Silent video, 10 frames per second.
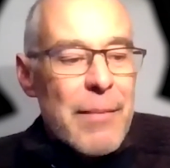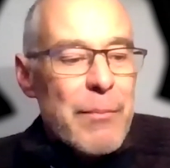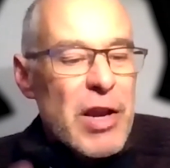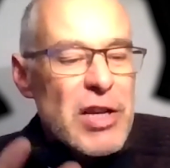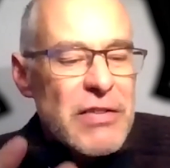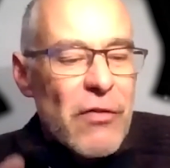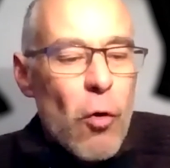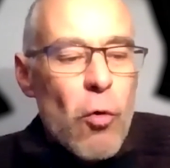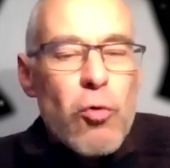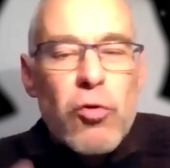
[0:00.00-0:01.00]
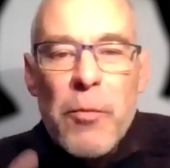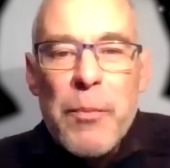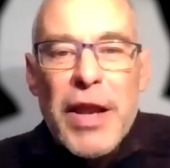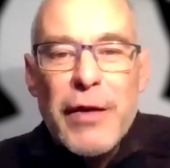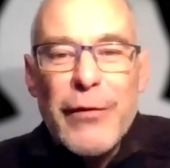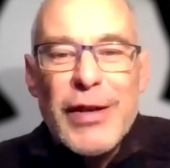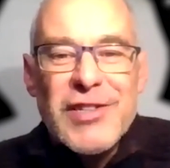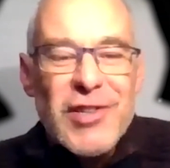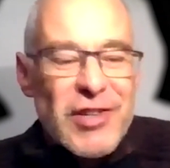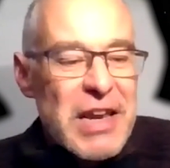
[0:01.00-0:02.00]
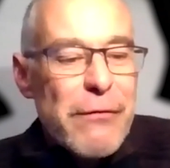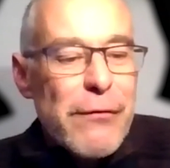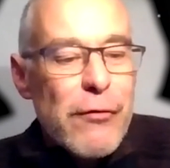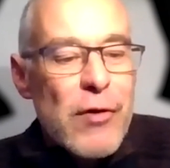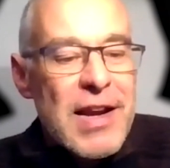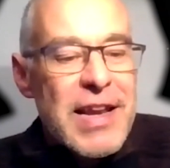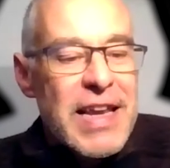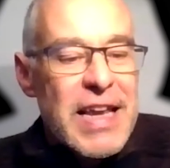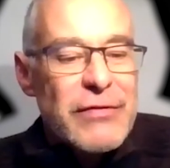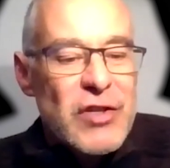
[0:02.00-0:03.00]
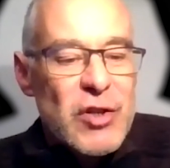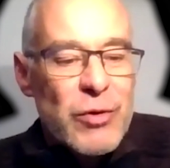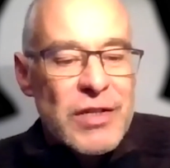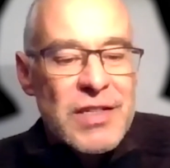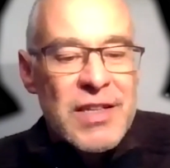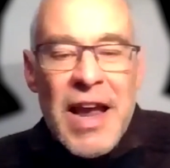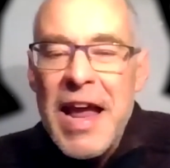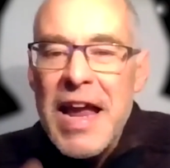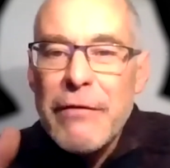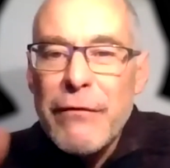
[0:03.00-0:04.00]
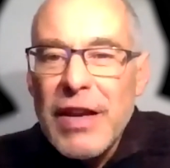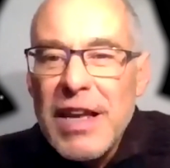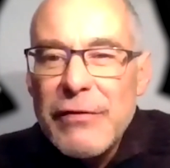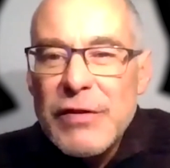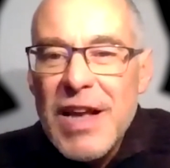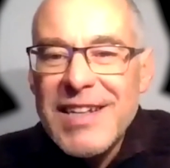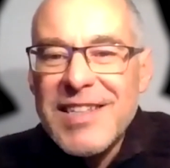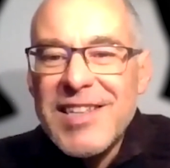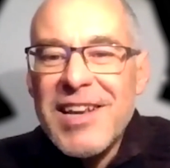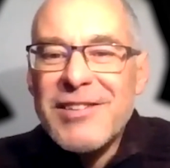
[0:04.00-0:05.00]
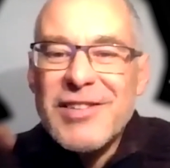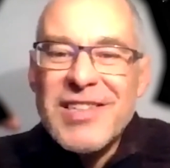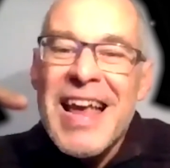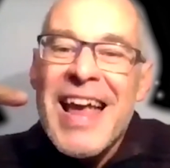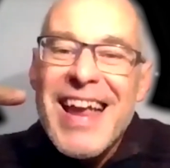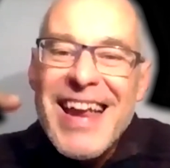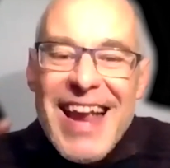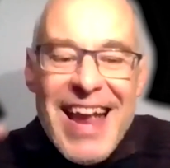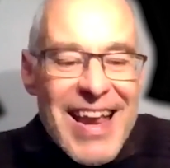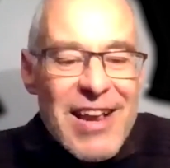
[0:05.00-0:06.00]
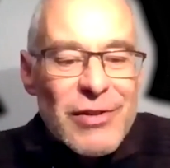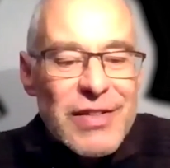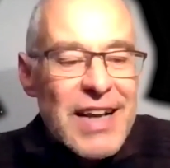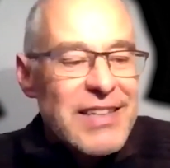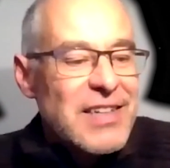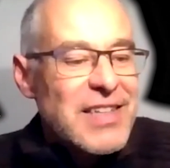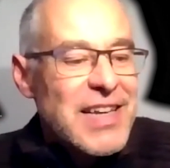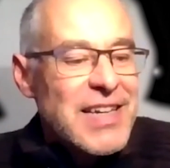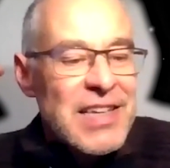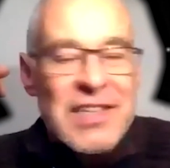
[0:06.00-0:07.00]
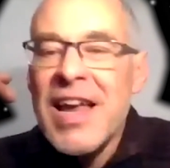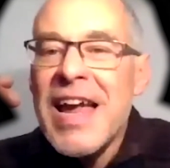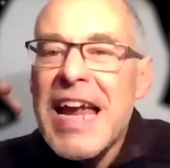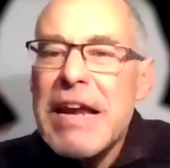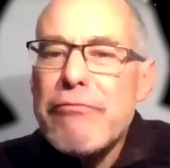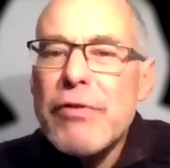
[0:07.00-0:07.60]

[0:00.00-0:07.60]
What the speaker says: Because of all the benefits that he freely gives to us. He forgives our sins. He heals our diseases. He